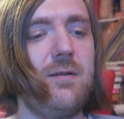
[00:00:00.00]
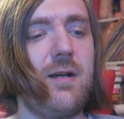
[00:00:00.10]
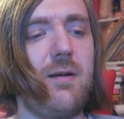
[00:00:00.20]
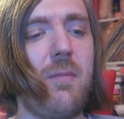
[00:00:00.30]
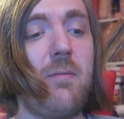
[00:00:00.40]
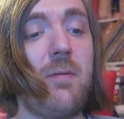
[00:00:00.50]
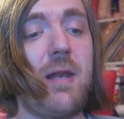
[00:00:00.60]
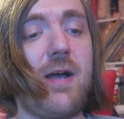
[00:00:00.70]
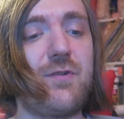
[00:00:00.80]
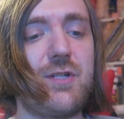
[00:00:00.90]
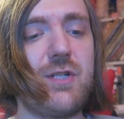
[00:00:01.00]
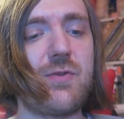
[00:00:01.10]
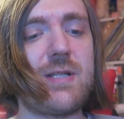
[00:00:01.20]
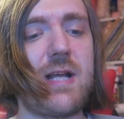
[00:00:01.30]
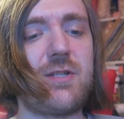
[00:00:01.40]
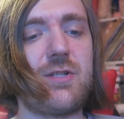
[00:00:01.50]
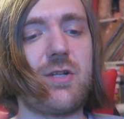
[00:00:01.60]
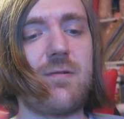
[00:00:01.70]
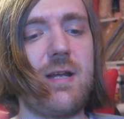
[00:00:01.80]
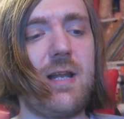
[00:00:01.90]
Uh, my mum laughs, she's always had such
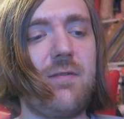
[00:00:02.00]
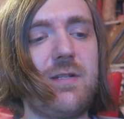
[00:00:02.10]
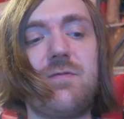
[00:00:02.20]
a great laugh.